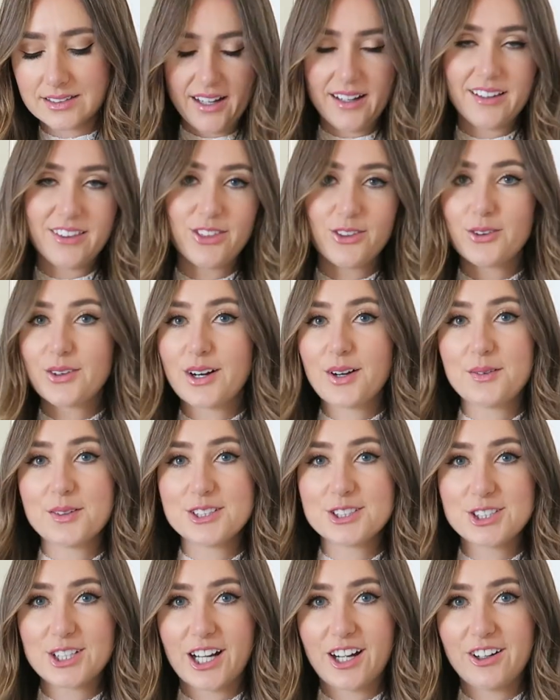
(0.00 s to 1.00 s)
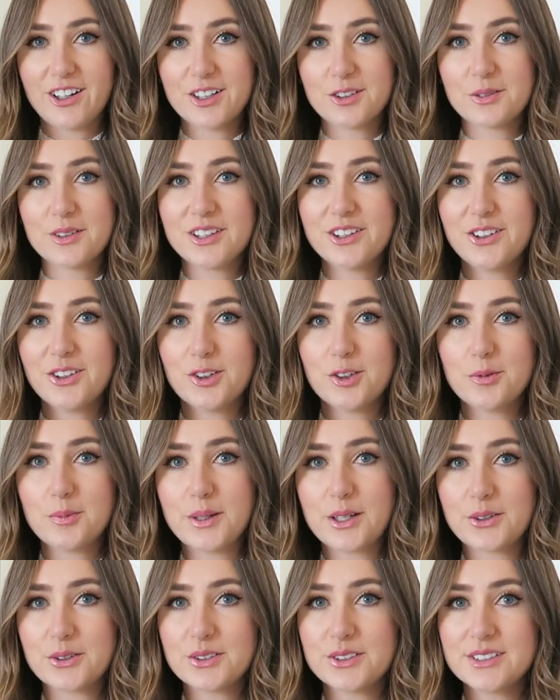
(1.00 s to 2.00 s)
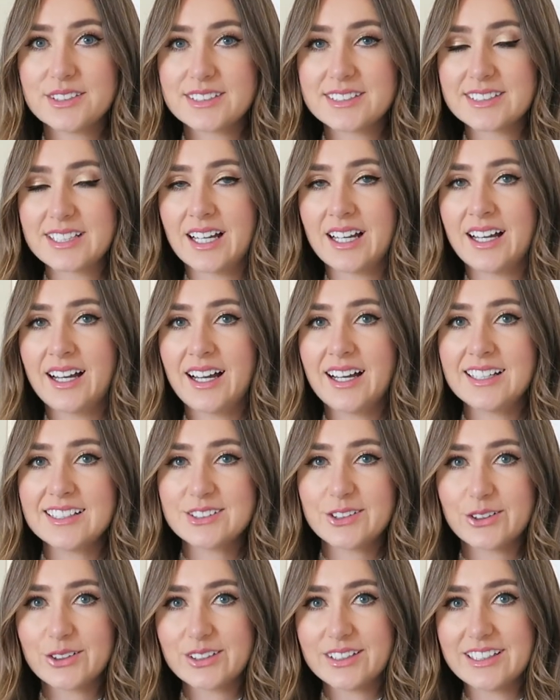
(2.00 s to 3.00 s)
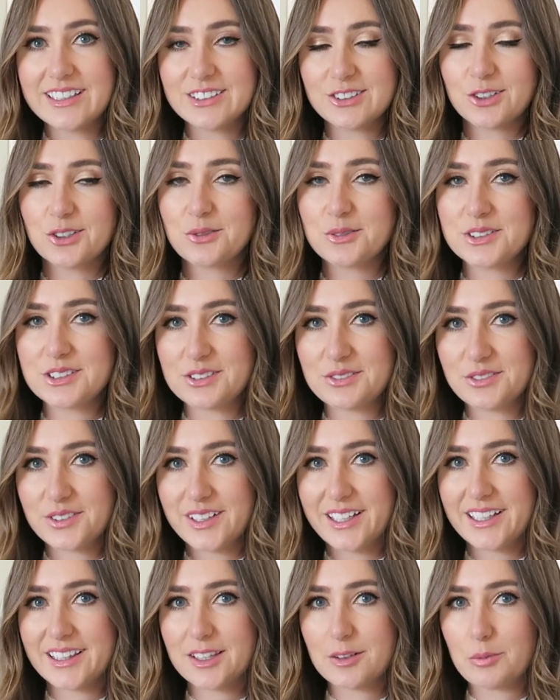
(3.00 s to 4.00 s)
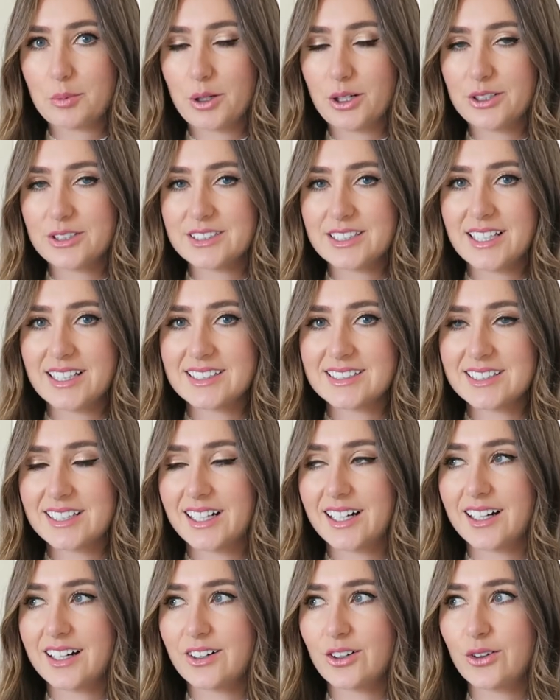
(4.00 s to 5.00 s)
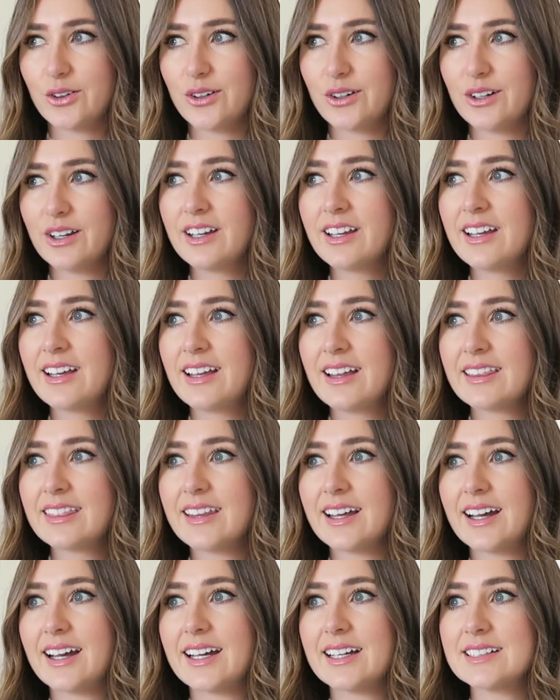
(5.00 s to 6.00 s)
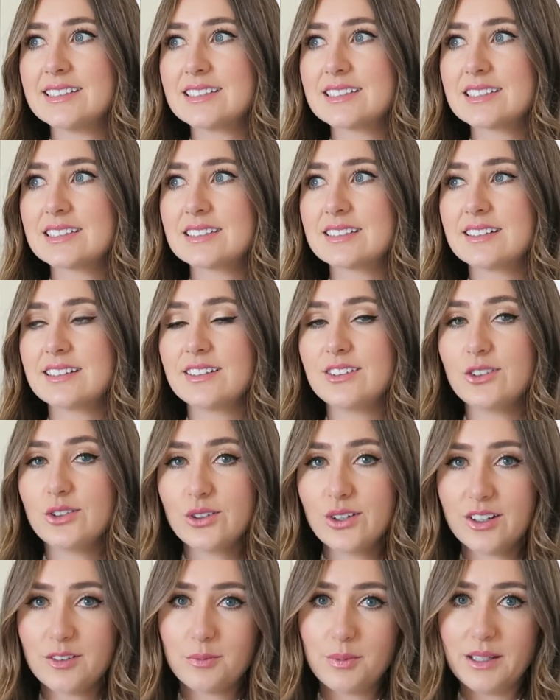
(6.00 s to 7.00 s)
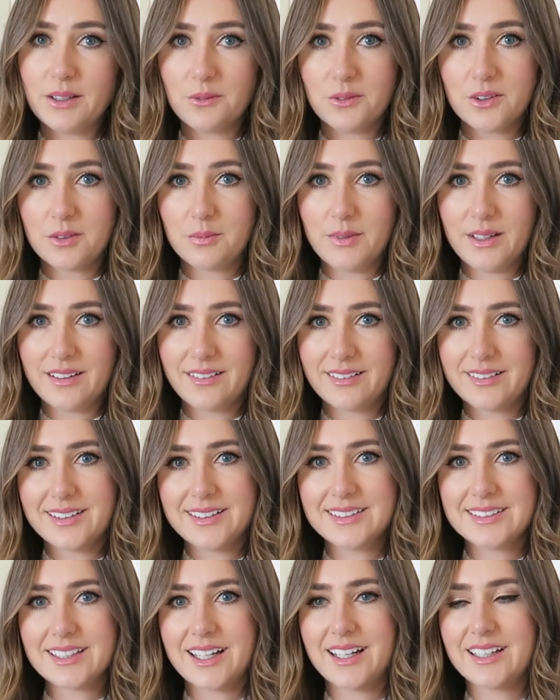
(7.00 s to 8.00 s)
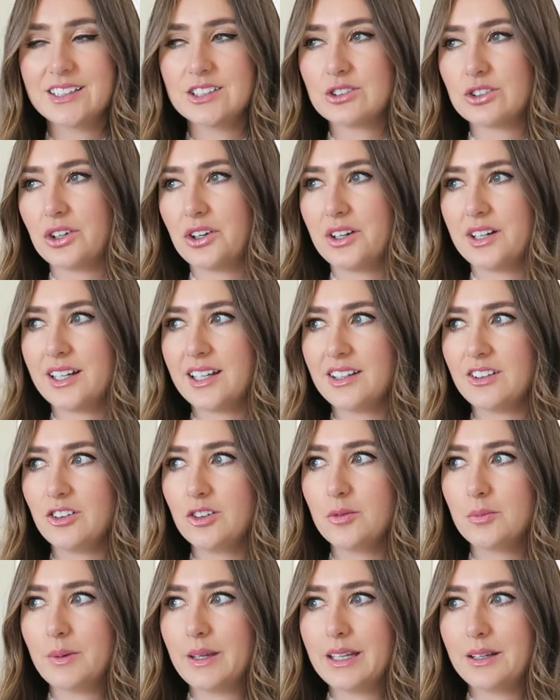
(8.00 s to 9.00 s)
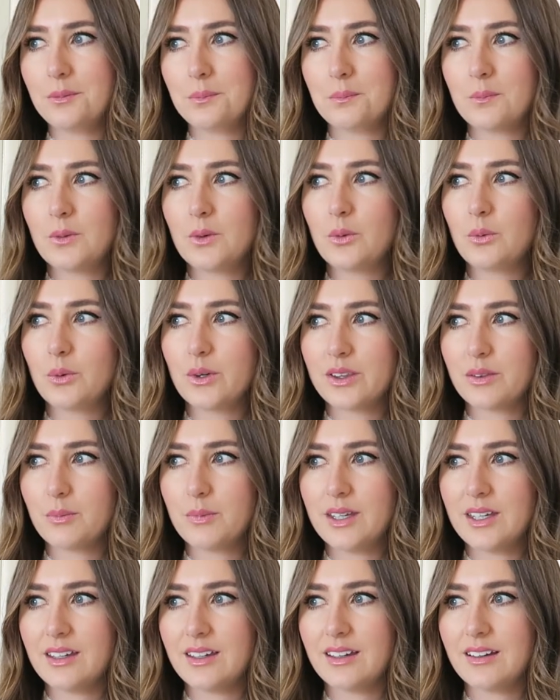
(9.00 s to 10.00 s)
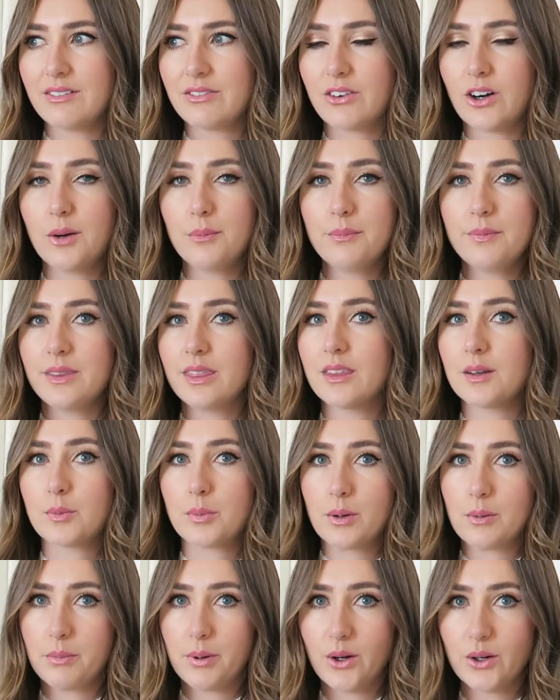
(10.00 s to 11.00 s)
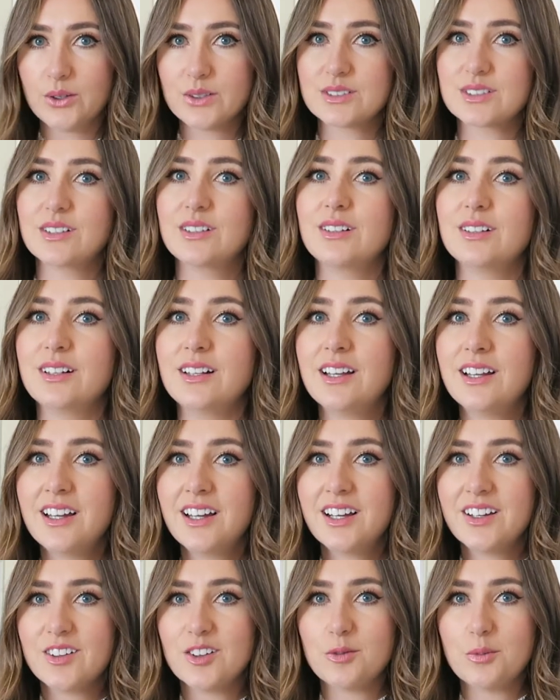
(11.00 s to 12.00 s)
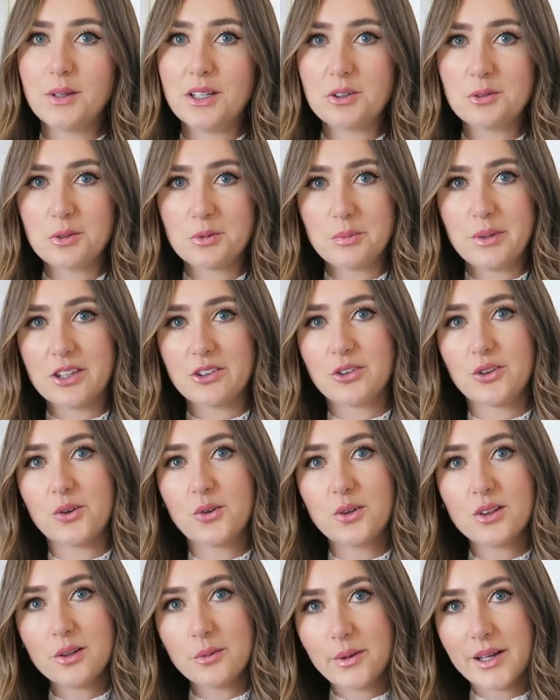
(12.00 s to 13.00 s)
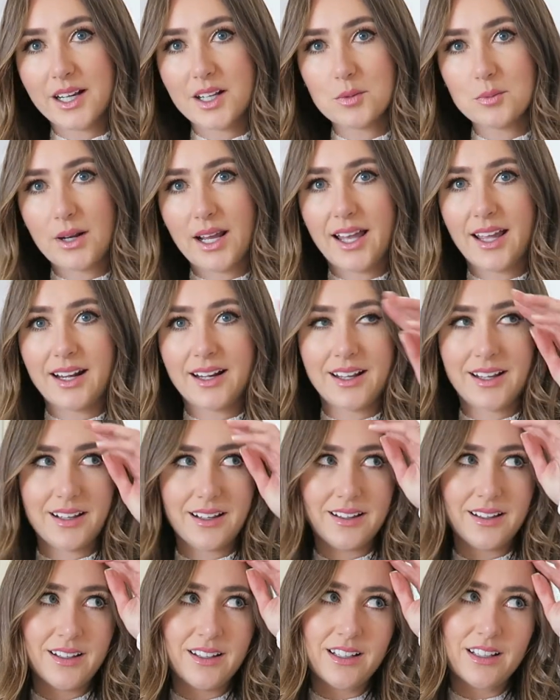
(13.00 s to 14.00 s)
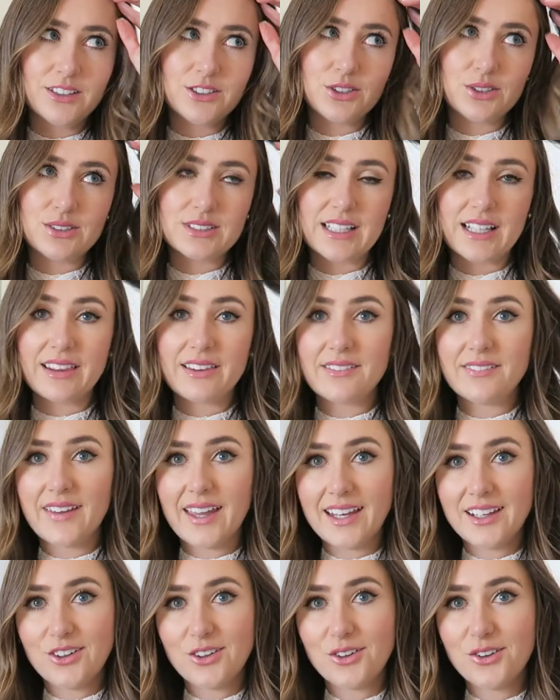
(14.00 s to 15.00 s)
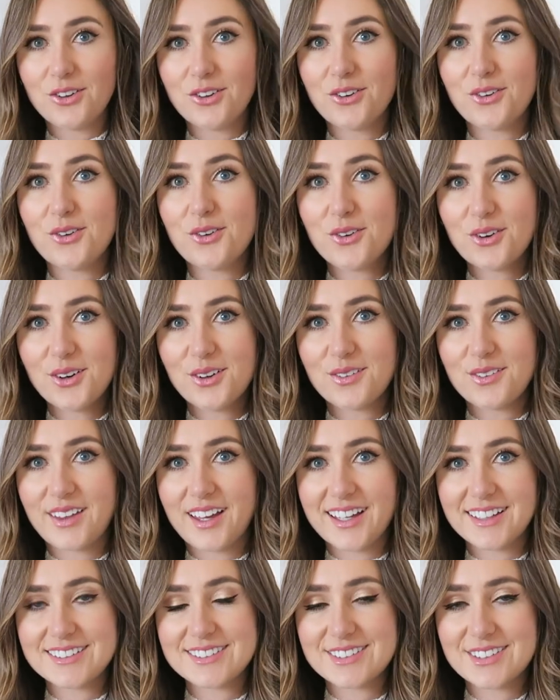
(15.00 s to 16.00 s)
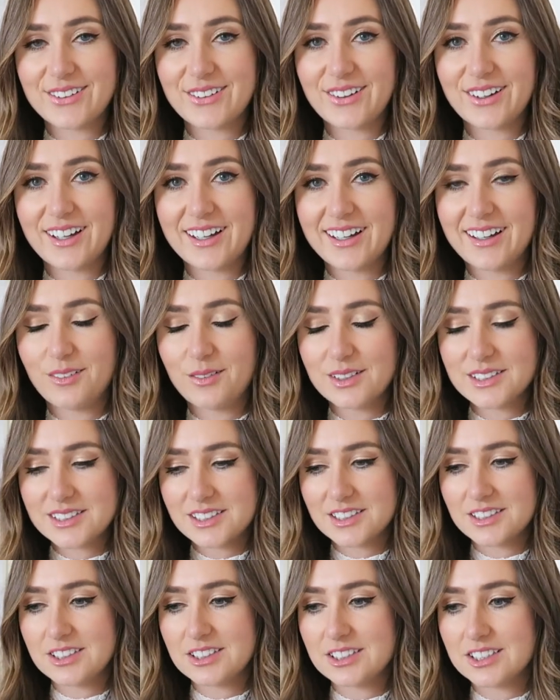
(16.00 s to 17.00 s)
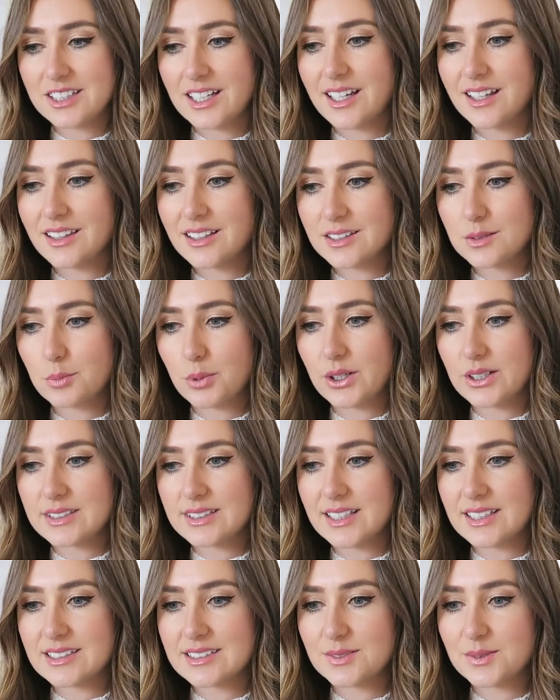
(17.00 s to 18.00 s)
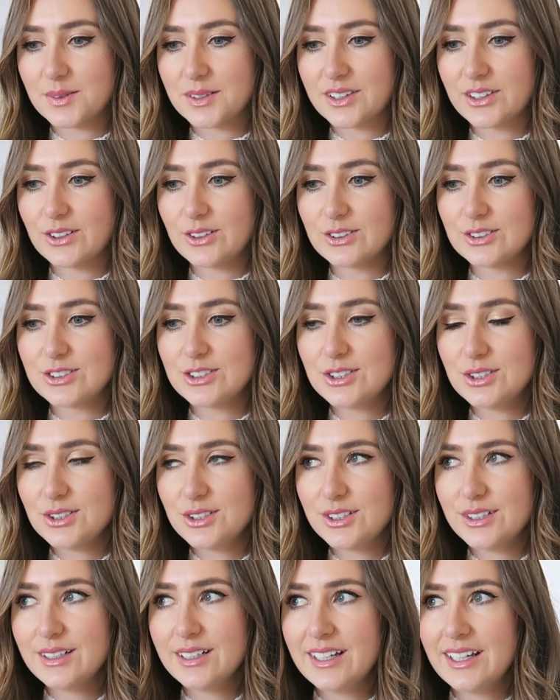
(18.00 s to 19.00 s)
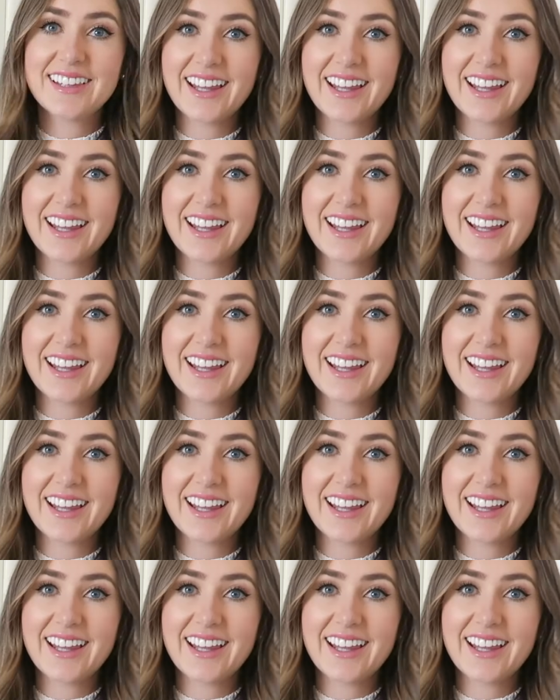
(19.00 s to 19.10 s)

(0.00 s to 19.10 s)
I thought I would share it with you because I certainly don't want to forget the process, and I know that you have been with me on the entire journey. You've been with me from the proposal, you've been with me through all the wedding planning, choosing the venue, all of that. So I wanted to share this process with you too.